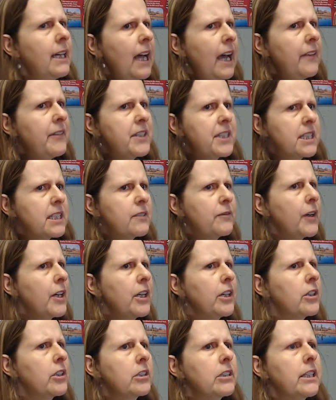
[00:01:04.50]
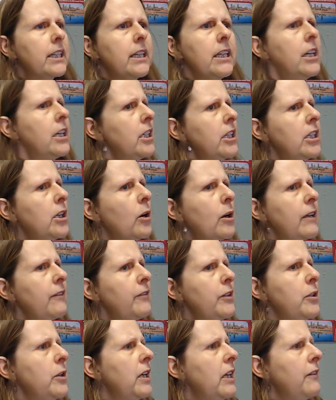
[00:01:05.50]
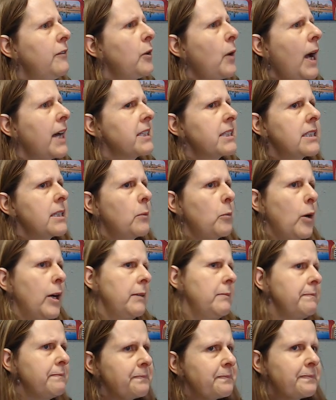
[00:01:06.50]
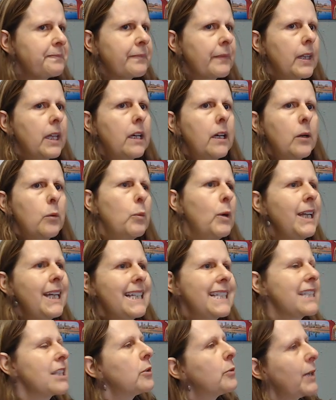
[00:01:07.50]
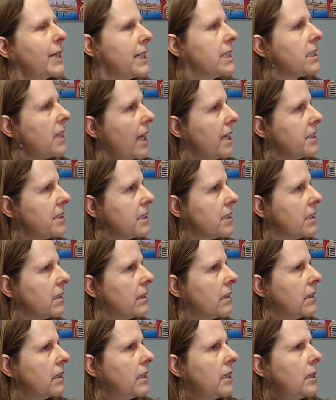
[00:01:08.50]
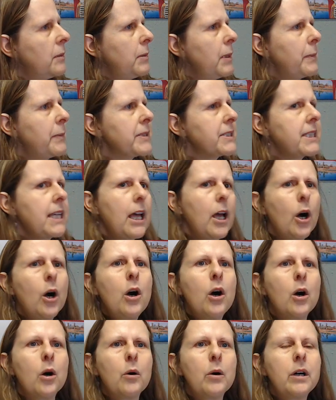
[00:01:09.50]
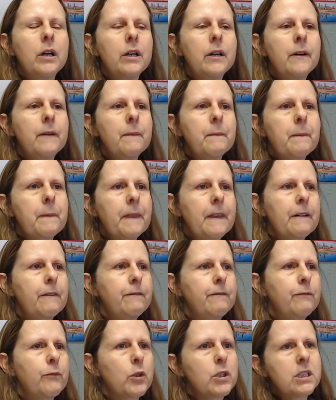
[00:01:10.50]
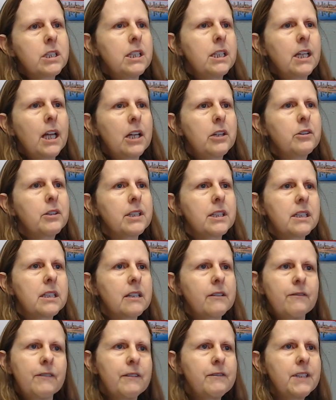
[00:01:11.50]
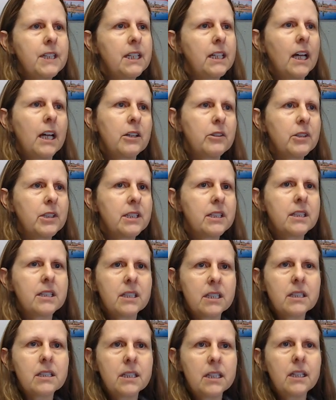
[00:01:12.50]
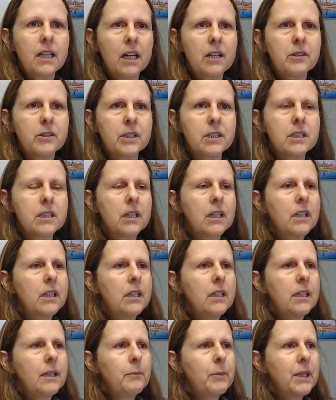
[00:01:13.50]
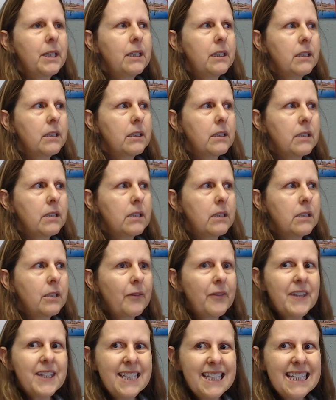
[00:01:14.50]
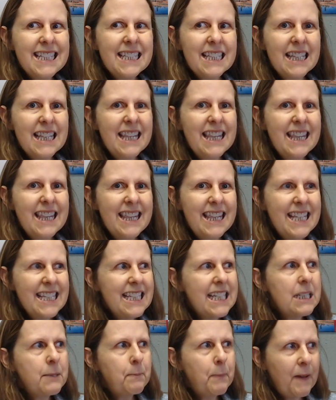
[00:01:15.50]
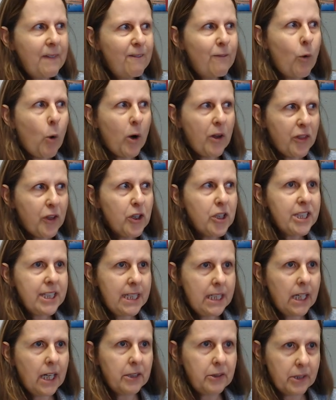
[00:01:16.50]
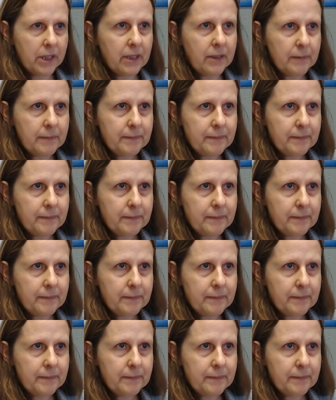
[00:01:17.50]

And this is very early. You know, if you, if you ask someone, when is the Renaissance? People say, oh, the 1400s, the 1500s, the 1600s. But this is, this is before 1300.